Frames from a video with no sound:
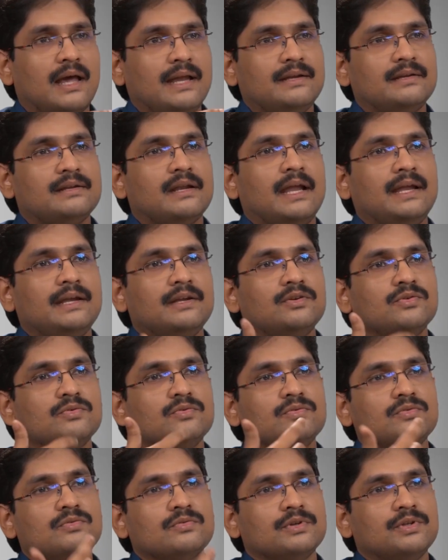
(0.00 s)
I tried
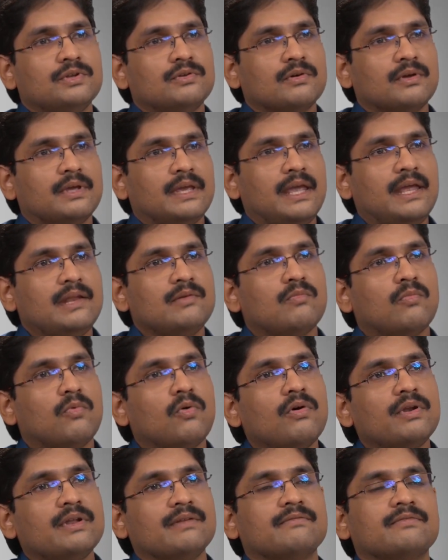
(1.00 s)
to, you know, gain
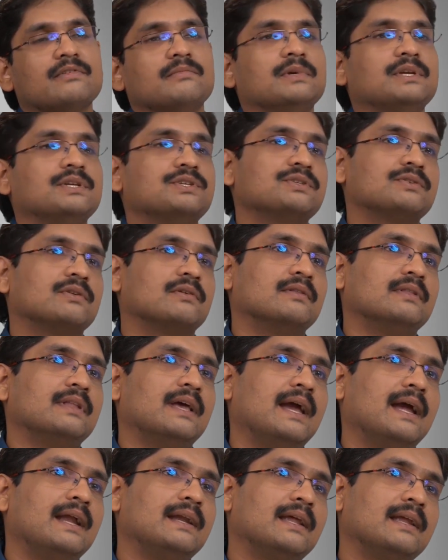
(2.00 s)
more information on
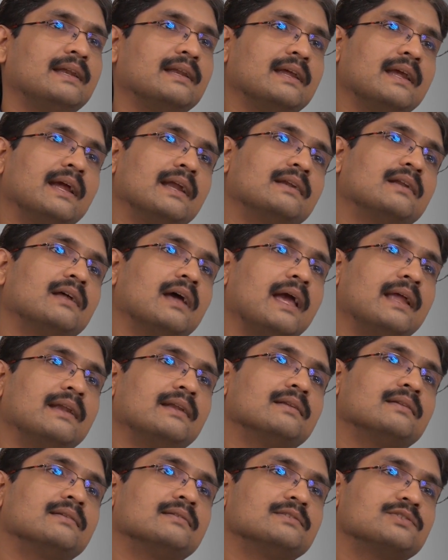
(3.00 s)
that and get,
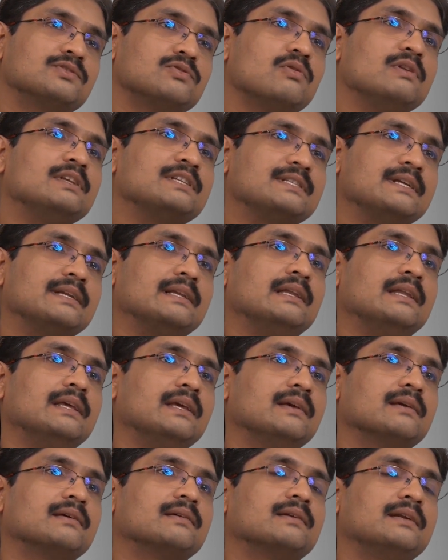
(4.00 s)
and slowly,
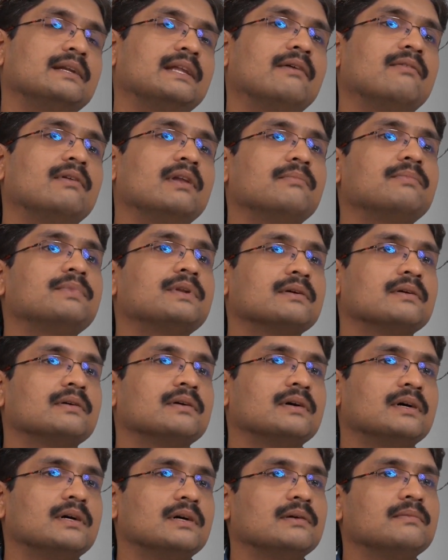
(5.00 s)
steadily developed
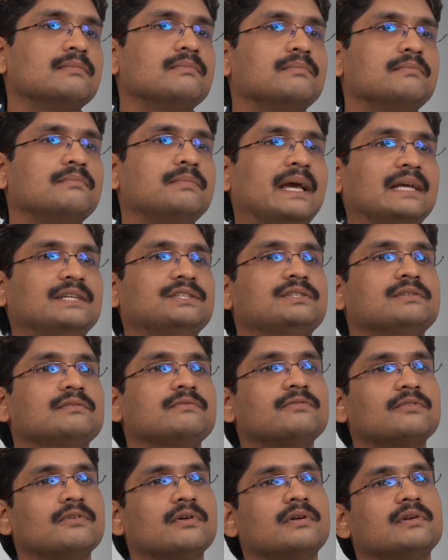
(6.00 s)
a passion
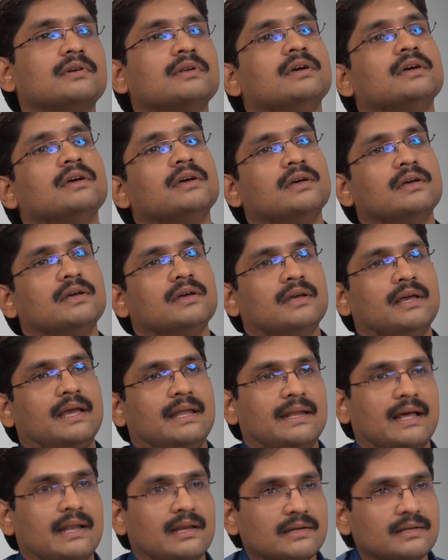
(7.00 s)
for
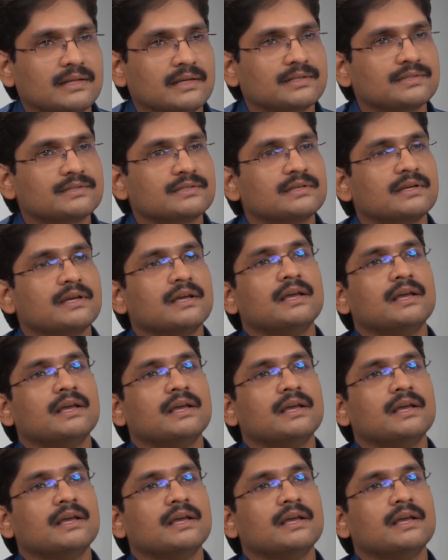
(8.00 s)
analytics.